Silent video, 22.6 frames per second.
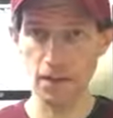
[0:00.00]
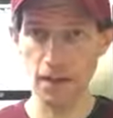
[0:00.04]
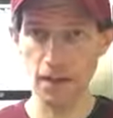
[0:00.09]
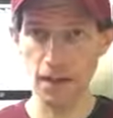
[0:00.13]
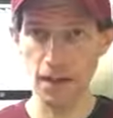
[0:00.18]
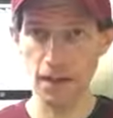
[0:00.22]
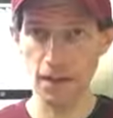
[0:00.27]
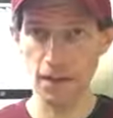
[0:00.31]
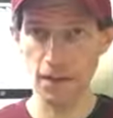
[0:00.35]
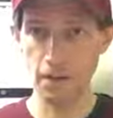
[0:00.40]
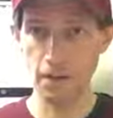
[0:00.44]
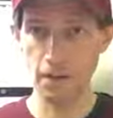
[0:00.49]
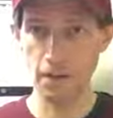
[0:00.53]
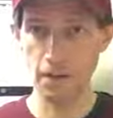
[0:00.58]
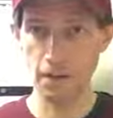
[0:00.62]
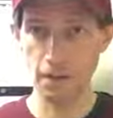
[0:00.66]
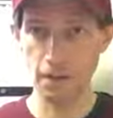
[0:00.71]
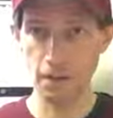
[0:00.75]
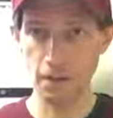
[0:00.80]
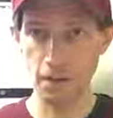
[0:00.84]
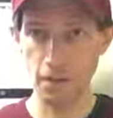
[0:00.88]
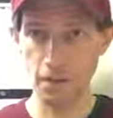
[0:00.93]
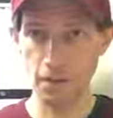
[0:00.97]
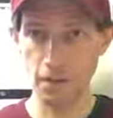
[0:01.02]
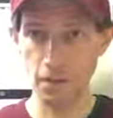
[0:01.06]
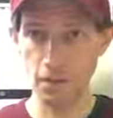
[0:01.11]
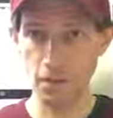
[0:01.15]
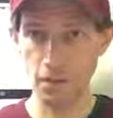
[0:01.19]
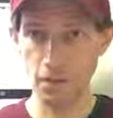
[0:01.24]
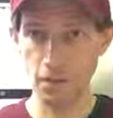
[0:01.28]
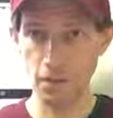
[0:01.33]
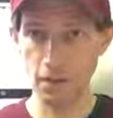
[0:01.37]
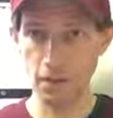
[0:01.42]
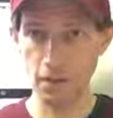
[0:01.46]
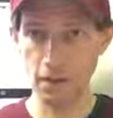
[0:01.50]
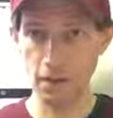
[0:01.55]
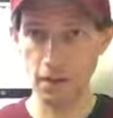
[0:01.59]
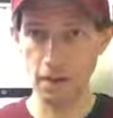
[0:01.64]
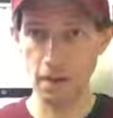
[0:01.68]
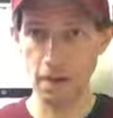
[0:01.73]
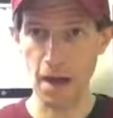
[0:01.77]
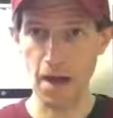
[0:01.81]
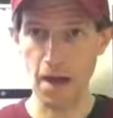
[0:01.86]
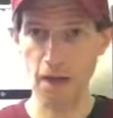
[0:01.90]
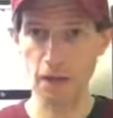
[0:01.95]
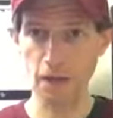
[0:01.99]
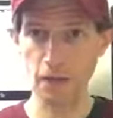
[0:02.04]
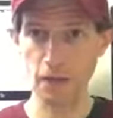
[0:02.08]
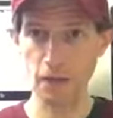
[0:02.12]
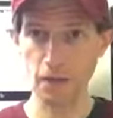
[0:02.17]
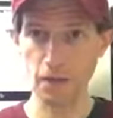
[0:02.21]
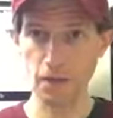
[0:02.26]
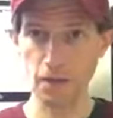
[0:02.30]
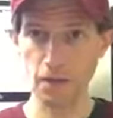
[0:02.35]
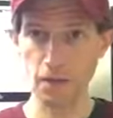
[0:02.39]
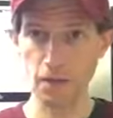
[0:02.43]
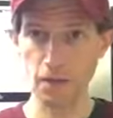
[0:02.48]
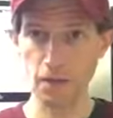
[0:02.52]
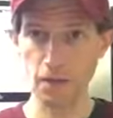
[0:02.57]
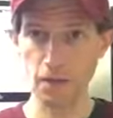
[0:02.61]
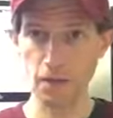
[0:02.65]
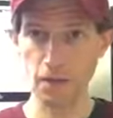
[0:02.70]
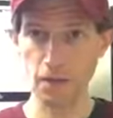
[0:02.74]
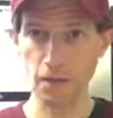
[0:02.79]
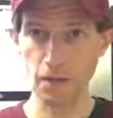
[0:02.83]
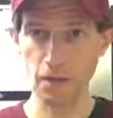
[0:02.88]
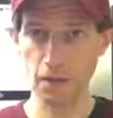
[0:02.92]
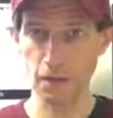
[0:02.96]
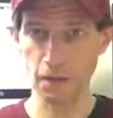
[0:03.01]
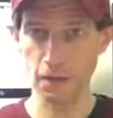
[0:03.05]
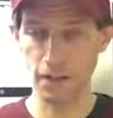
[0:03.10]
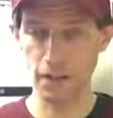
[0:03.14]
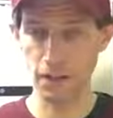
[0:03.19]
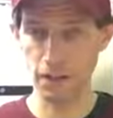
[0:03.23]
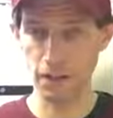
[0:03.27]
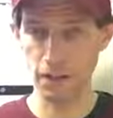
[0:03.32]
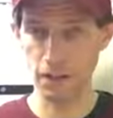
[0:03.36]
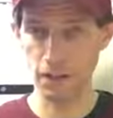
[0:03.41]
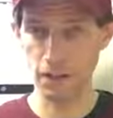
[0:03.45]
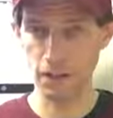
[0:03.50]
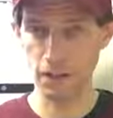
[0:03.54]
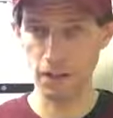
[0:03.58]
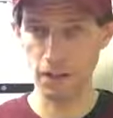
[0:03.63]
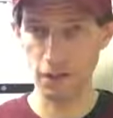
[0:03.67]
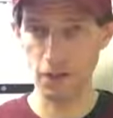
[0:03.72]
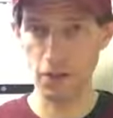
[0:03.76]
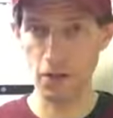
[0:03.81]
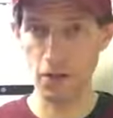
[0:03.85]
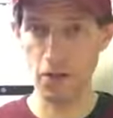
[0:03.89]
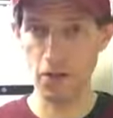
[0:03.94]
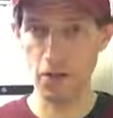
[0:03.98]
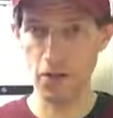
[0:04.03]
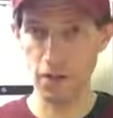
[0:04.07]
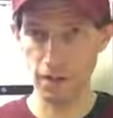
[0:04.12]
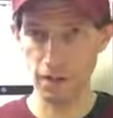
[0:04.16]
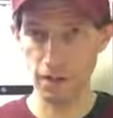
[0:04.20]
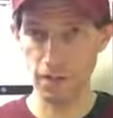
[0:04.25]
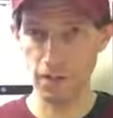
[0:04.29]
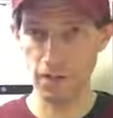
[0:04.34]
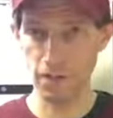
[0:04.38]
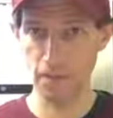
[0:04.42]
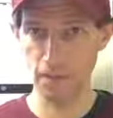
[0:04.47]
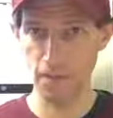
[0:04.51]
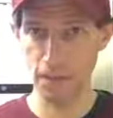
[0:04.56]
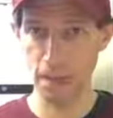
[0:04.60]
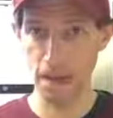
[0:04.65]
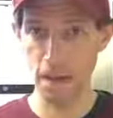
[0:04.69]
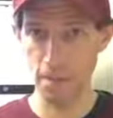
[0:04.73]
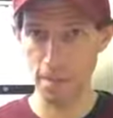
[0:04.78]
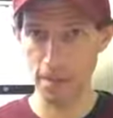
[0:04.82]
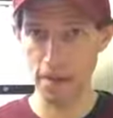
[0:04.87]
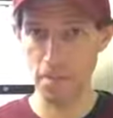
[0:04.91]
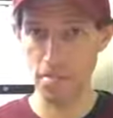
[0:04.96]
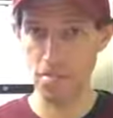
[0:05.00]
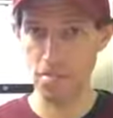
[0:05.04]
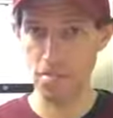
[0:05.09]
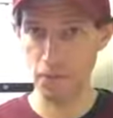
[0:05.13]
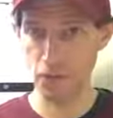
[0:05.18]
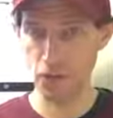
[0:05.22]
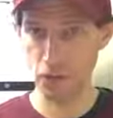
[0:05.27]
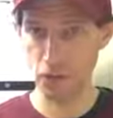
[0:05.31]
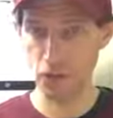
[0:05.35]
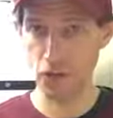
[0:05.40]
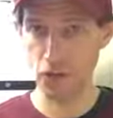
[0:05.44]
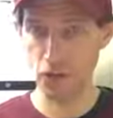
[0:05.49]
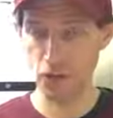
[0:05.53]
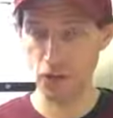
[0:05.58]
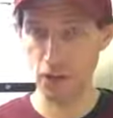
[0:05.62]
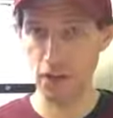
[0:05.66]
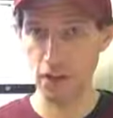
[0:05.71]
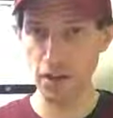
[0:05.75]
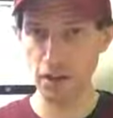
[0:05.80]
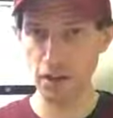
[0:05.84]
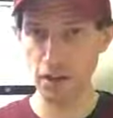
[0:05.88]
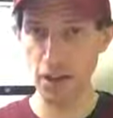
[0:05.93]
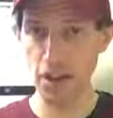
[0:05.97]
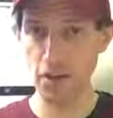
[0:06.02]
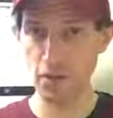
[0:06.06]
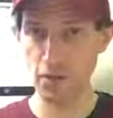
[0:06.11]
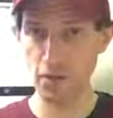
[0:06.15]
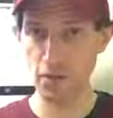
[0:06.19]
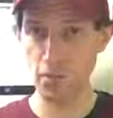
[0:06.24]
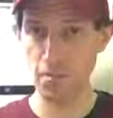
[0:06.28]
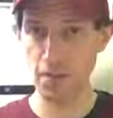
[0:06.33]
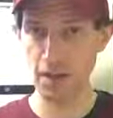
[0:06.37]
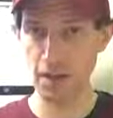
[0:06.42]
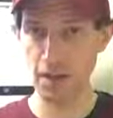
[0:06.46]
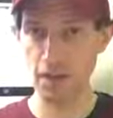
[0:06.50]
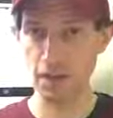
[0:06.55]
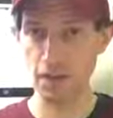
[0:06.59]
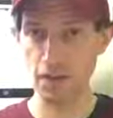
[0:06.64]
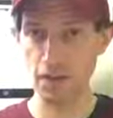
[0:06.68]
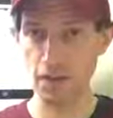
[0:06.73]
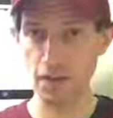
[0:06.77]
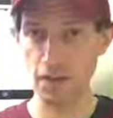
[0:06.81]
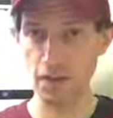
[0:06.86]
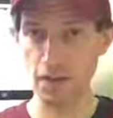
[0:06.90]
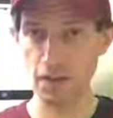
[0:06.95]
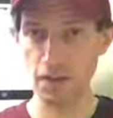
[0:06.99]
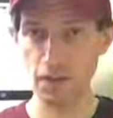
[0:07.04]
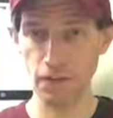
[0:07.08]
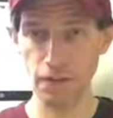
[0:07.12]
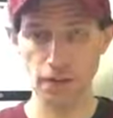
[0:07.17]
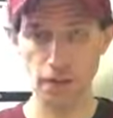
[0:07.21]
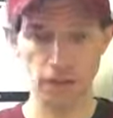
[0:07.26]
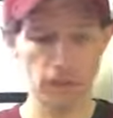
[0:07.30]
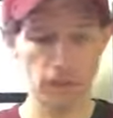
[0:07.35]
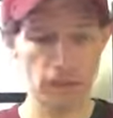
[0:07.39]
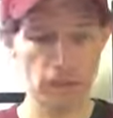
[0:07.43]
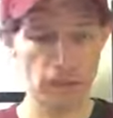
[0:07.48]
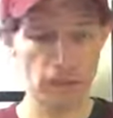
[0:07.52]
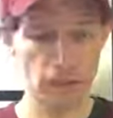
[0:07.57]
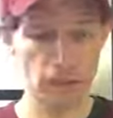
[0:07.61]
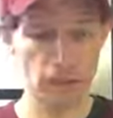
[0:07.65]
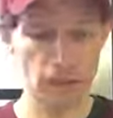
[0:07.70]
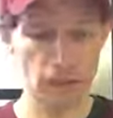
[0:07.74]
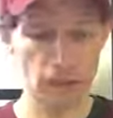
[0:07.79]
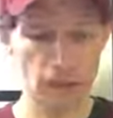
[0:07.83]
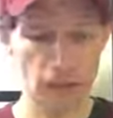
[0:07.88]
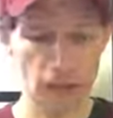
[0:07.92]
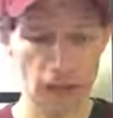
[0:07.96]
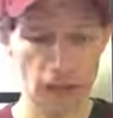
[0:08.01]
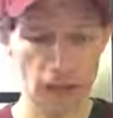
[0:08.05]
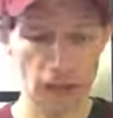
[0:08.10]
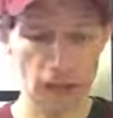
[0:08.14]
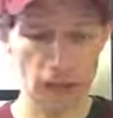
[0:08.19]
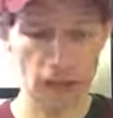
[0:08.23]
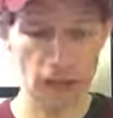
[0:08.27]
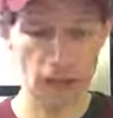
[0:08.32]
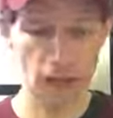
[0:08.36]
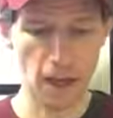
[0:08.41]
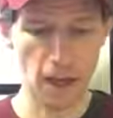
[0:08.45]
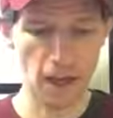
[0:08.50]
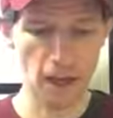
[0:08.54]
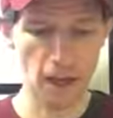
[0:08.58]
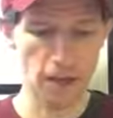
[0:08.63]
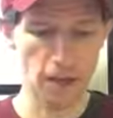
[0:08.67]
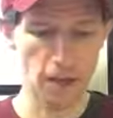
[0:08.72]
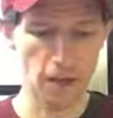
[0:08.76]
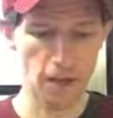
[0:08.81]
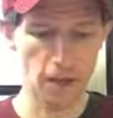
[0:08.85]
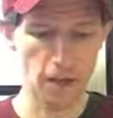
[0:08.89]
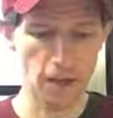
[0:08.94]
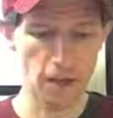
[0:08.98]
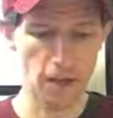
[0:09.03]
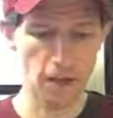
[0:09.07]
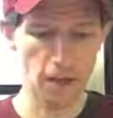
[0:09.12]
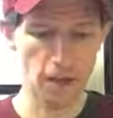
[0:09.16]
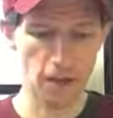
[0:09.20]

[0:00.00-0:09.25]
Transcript: and what the homologies were, so they can show that a big chunk of that was bat SARS. And